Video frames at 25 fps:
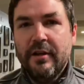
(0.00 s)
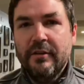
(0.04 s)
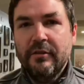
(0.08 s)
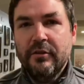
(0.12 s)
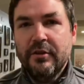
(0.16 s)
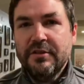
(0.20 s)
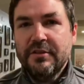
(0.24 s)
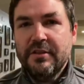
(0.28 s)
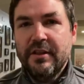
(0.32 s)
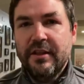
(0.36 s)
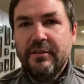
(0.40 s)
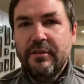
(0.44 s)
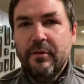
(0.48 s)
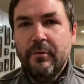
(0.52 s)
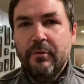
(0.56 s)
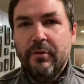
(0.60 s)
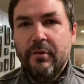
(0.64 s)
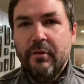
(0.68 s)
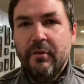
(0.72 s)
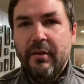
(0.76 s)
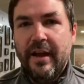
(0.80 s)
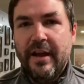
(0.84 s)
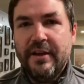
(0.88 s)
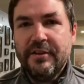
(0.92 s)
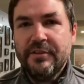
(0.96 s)
It looks like the
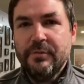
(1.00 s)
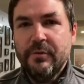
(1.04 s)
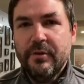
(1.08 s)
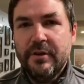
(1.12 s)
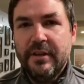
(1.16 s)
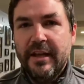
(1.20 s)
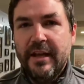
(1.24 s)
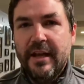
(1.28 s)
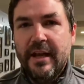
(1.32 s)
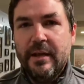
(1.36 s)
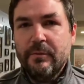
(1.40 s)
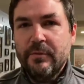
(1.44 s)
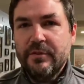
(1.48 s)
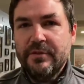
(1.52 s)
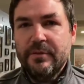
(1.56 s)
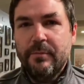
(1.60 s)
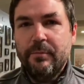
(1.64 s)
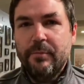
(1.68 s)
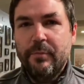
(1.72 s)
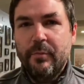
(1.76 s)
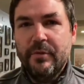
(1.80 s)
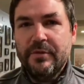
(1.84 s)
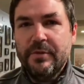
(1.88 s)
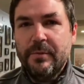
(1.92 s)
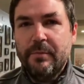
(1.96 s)
last one, again, was a
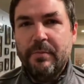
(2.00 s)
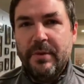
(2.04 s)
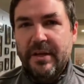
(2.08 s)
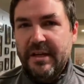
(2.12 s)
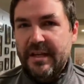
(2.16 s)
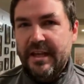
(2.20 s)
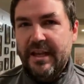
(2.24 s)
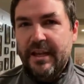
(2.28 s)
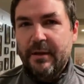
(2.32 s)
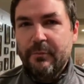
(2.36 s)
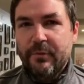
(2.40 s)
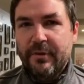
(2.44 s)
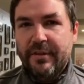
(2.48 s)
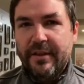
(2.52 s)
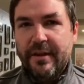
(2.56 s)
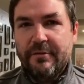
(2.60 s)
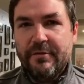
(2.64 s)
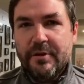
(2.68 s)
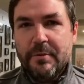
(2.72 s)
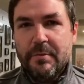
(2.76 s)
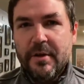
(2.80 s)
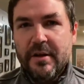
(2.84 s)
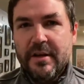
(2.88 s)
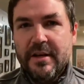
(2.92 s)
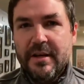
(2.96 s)
big hit with
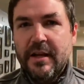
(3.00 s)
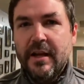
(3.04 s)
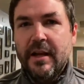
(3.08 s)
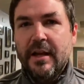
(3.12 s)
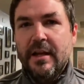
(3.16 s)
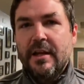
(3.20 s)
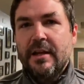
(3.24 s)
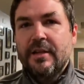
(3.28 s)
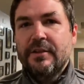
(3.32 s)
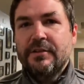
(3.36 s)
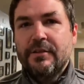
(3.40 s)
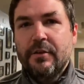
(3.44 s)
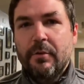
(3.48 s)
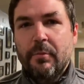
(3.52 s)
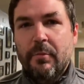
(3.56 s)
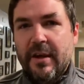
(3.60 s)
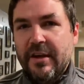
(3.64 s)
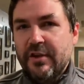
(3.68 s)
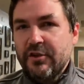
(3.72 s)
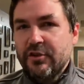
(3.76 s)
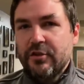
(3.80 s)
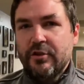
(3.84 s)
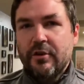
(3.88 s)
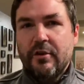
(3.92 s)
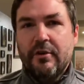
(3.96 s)
everybody. So
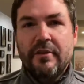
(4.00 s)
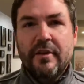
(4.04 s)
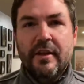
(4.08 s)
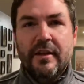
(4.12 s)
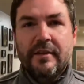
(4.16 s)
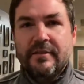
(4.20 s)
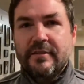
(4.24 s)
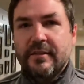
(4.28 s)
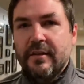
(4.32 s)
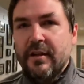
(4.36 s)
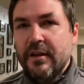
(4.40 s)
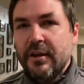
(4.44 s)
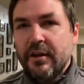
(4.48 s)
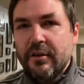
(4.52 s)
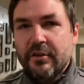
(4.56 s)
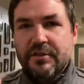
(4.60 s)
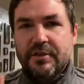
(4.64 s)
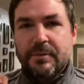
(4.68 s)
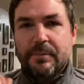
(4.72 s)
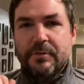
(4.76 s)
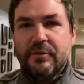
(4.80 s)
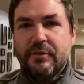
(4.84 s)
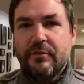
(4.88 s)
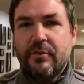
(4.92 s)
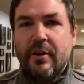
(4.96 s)
make sure that you're
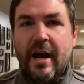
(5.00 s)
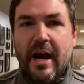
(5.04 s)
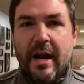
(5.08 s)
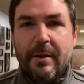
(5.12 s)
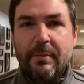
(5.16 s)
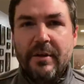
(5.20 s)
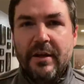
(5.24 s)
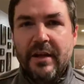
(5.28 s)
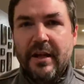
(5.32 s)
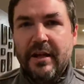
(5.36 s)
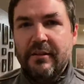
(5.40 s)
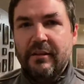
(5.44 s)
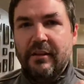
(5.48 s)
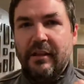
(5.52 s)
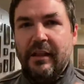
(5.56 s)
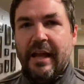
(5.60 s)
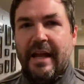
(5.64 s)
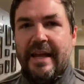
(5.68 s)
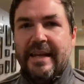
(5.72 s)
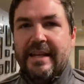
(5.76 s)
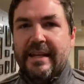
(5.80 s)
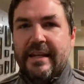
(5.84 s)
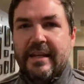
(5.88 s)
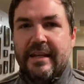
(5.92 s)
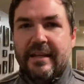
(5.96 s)
subscribing and
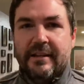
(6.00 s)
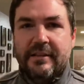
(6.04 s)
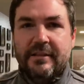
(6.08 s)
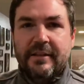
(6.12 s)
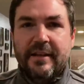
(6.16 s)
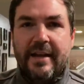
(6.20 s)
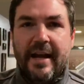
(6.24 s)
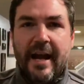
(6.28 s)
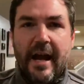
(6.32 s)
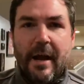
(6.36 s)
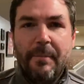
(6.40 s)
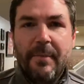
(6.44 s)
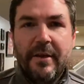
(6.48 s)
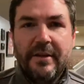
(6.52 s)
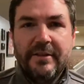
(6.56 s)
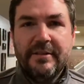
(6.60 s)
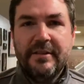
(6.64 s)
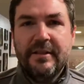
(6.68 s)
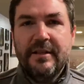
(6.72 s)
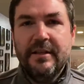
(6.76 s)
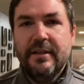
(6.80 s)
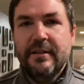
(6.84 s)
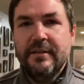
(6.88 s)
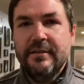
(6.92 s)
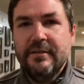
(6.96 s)
liking and
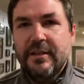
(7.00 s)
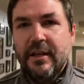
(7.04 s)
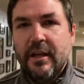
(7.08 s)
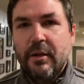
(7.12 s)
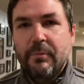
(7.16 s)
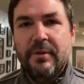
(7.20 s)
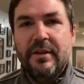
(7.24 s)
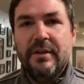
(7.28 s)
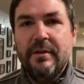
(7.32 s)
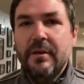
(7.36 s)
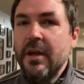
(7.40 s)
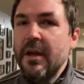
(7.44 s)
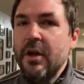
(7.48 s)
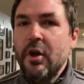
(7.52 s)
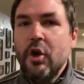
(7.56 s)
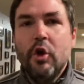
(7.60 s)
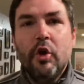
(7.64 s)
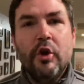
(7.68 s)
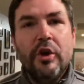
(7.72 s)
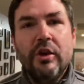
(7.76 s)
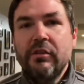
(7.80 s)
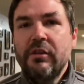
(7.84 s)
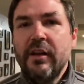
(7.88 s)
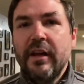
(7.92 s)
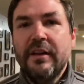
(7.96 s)
commenting and tell me who
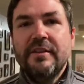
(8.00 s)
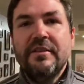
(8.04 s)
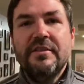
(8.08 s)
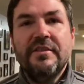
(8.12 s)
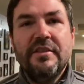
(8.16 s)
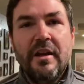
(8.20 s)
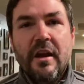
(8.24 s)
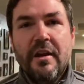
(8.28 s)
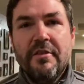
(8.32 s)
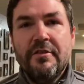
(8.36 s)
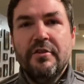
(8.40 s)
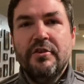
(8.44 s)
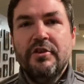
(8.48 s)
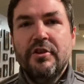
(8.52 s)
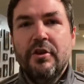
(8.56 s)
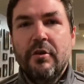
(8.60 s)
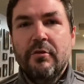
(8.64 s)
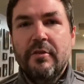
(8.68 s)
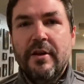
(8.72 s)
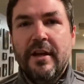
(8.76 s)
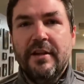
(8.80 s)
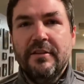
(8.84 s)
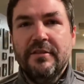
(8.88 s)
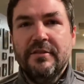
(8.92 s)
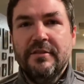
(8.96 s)
you'd like to see on the show
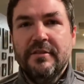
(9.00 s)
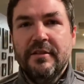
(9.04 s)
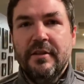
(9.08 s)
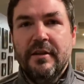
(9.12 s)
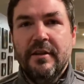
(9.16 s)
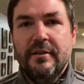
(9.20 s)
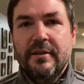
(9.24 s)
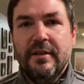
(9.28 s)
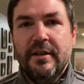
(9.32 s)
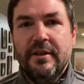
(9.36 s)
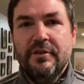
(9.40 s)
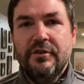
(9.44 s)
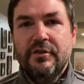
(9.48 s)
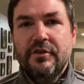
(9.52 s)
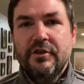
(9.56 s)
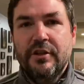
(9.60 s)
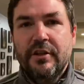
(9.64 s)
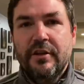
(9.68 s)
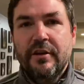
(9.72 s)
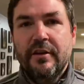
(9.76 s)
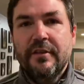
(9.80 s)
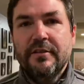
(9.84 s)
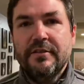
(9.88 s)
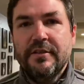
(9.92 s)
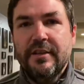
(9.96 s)
next
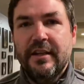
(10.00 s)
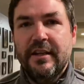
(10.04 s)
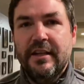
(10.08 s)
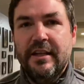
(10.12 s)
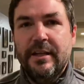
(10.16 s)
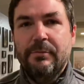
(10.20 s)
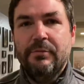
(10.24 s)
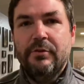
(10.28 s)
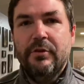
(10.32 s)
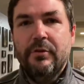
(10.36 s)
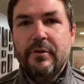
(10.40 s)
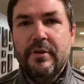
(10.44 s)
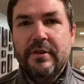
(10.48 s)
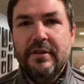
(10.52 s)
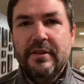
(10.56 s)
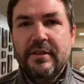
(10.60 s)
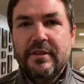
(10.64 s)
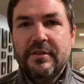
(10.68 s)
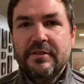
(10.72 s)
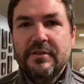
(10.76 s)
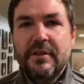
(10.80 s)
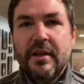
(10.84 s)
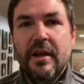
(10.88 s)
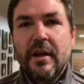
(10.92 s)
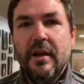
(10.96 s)
year as I keep doing
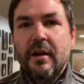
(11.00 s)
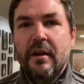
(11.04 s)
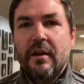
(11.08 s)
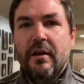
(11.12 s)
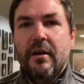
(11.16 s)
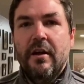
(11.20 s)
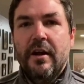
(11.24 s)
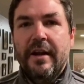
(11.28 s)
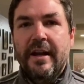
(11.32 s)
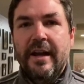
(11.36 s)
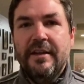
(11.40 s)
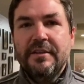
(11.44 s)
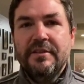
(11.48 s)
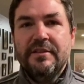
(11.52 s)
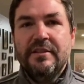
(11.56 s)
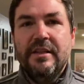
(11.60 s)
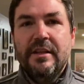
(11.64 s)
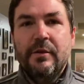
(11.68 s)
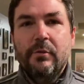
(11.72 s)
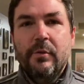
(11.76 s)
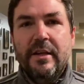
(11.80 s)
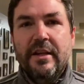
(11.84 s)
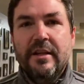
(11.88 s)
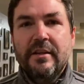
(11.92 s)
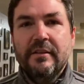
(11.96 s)
these on
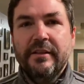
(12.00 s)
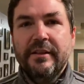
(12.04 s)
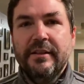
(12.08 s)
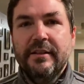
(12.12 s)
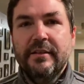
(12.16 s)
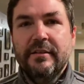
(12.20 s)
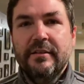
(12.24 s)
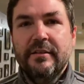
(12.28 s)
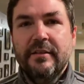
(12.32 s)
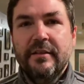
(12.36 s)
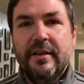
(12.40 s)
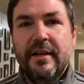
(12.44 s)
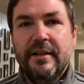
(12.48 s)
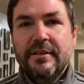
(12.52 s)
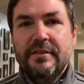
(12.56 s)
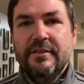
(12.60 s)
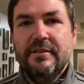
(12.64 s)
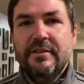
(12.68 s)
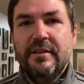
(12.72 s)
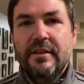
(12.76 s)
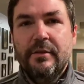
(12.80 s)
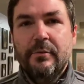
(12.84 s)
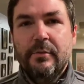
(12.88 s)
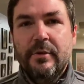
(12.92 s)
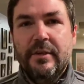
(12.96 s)
ST Weekly.
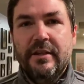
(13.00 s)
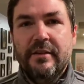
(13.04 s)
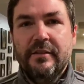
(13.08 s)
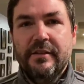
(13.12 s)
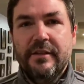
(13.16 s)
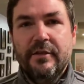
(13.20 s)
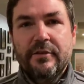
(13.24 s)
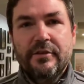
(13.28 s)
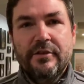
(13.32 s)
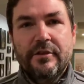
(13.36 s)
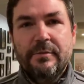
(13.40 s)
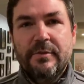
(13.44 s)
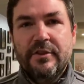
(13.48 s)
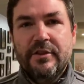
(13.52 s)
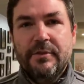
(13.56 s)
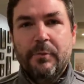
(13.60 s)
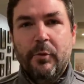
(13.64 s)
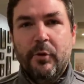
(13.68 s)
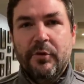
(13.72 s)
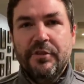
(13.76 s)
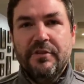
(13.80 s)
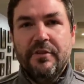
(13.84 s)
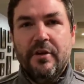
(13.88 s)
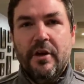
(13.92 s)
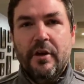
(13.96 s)
ST Weekly. It used to be
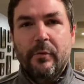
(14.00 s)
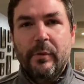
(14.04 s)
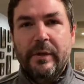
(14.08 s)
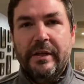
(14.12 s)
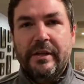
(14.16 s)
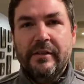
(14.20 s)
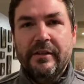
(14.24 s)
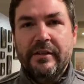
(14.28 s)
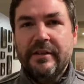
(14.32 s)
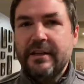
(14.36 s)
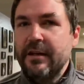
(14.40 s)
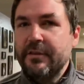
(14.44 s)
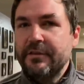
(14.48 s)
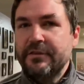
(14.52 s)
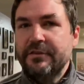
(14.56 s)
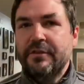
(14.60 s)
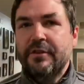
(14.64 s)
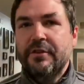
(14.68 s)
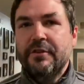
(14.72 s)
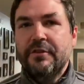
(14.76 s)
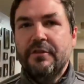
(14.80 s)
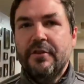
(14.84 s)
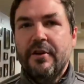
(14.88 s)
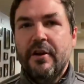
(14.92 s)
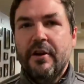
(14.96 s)
Sports Talk Weekly, now
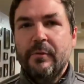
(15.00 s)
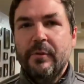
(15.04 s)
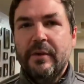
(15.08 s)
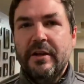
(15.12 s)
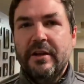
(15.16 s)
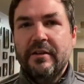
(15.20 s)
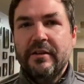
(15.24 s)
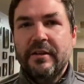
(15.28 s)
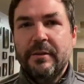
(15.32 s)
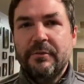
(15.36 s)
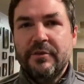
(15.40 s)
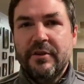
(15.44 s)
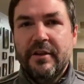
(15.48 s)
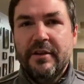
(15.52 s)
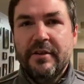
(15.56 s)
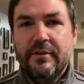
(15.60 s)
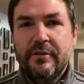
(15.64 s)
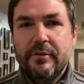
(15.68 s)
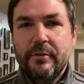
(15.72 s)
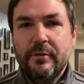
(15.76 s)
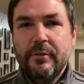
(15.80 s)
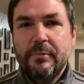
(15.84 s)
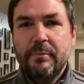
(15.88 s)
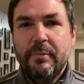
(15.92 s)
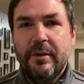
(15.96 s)
Stern Talk Weekly. I'm trying to
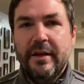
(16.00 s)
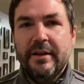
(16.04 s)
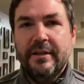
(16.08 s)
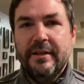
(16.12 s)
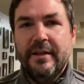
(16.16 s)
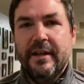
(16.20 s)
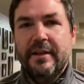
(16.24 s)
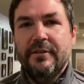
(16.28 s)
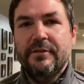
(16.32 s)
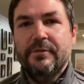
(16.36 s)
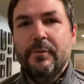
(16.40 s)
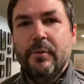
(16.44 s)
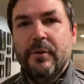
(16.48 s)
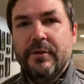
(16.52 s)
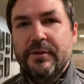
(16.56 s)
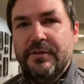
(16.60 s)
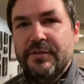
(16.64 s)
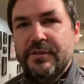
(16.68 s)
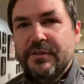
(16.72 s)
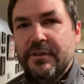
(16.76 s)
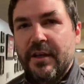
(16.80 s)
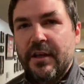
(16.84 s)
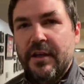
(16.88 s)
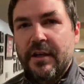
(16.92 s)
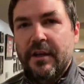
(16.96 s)
do a podcast
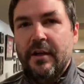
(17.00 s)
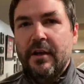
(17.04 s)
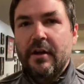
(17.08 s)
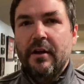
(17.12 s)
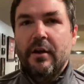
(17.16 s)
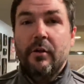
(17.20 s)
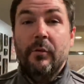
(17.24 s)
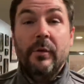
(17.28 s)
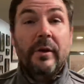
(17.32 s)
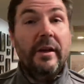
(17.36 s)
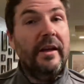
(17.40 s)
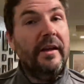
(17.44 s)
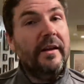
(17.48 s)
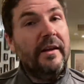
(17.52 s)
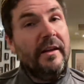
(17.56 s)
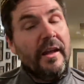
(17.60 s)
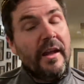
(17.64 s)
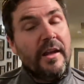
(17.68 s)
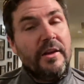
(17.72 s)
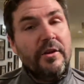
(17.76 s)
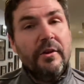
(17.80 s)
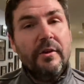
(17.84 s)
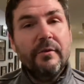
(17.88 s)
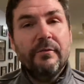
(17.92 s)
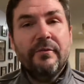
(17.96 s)
once a week. And
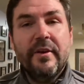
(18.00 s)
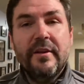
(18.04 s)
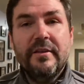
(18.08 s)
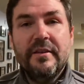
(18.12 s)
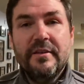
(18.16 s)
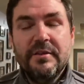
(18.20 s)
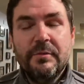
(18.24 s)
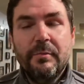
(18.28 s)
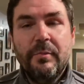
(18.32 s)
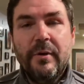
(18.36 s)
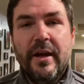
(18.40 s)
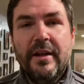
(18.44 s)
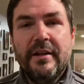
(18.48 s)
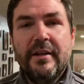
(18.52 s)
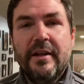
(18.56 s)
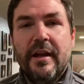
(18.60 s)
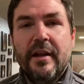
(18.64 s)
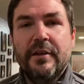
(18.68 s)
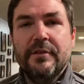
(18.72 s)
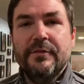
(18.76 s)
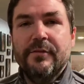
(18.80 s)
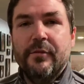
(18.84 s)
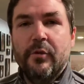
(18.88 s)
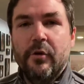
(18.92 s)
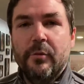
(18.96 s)
again, you can find these in
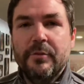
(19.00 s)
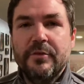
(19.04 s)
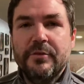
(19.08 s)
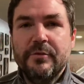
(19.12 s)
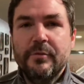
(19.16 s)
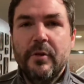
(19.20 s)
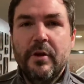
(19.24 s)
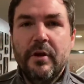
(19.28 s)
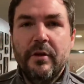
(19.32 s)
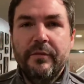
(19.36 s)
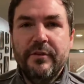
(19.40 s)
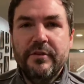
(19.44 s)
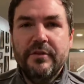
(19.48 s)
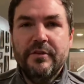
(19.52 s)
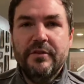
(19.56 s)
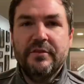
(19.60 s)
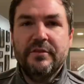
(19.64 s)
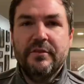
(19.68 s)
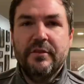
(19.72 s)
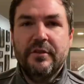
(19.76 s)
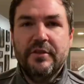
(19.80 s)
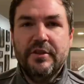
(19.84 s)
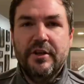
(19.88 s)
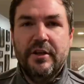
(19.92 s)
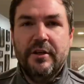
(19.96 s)
podcast form as well if you just
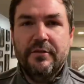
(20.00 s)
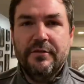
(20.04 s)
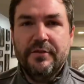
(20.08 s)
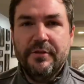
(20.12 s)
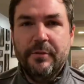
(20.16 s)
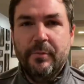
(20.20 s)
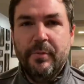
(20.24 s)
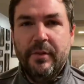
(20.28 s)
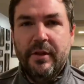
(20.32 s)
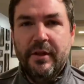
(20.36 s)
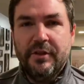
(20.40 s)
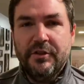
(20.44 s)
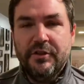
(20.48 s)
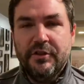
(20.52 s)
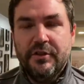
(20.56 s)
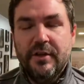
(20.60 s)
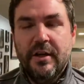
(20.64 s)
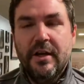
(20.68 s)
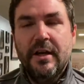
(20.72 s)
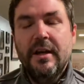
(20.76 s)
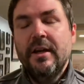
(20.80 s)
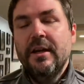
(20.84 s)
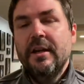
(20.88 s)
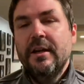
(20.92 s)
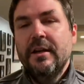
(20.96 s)
search Here's the Pitch.
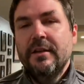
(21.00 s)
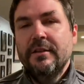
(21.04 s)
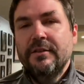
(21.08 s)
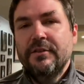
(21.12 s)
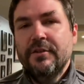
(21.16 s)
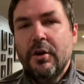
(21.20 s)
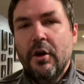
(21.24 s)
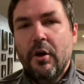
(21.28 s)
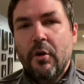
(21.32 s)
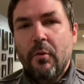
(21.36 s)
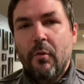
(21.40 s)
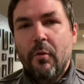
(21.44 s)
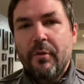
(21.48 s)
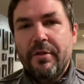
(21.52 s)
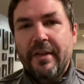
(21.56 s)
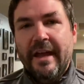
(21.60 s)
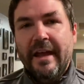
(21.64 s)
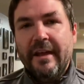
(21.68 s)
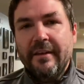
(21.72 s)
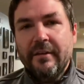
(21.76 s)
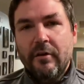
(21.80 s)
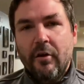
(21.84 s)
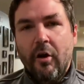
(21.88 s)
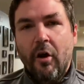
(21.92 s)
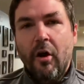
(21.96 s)
So with
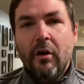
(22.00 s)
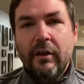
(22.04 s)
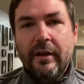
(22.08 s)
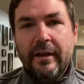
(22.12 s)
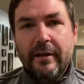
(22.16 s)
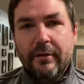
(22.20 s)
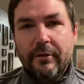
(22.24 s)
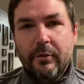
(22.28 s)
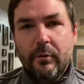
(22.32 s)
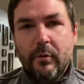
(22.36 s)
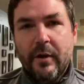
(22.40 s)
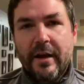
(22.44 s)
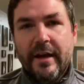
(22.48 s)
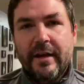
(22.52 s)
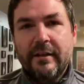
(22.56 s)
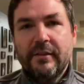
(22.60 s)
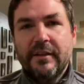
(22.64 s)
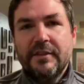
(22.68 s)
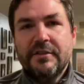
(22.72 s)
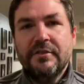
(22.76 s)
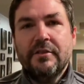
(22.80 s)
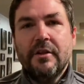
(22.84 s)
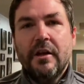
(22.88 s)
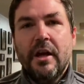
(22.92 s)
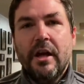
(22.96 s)
that all out of the way,
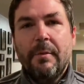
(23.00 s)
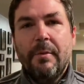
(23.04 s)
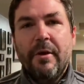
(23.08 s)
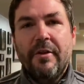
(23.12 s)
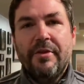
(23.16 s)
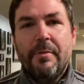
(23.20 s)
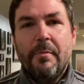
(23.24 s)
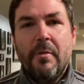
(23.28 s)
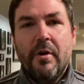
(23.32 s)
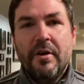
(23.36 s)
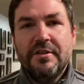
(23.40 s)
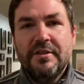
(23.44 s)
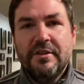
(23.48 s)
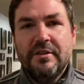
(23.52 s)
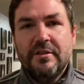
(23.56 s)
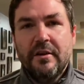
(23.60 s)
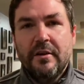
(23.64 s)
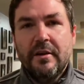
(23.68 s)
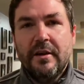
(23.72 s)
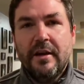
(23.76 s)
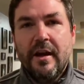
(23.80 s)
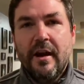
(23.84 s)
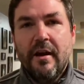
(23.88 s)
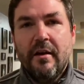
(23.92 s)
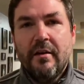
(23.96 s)
let's talk about the Marci
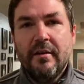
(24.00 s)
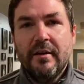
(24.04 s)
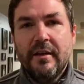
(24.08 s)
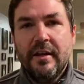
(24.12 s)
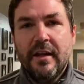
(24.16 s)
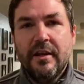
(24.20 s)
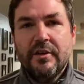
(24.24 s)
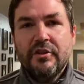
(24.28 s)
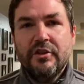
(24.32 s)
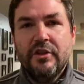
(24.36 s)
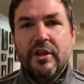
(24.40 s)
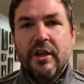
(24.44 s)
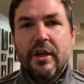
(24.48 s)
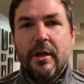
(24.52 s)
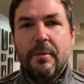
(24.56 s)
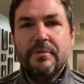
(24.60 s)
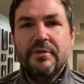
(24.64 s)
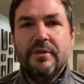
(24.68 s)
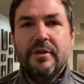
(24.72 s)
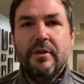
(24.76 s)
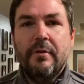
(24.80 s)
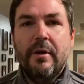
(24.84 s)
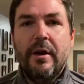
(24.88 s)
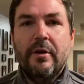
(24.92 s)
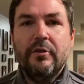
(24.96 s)
TURK era. Again, she comes
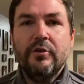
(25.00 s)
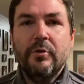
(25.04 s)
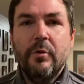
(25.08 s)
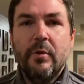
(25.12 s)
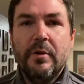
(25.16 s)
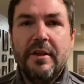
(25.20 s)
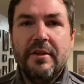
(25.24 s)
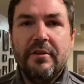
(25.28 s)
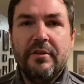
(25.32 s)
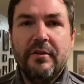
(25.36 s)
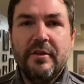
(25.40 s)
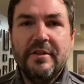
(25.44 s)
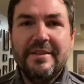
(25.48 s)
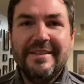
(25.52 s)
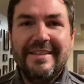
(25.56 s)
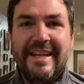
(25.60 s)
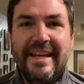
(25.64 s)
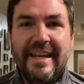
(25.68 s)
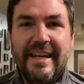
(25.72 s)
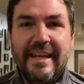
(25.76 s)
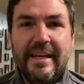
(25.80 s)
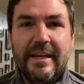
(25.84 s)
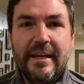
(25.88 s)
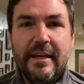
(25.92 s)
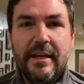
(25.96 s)
in around
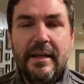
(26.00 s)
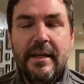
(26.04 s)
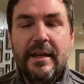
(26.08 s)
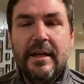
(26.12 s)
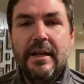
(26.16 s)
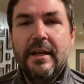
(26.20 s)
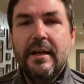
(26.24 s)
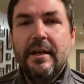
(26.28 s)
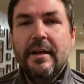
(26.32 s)
2013.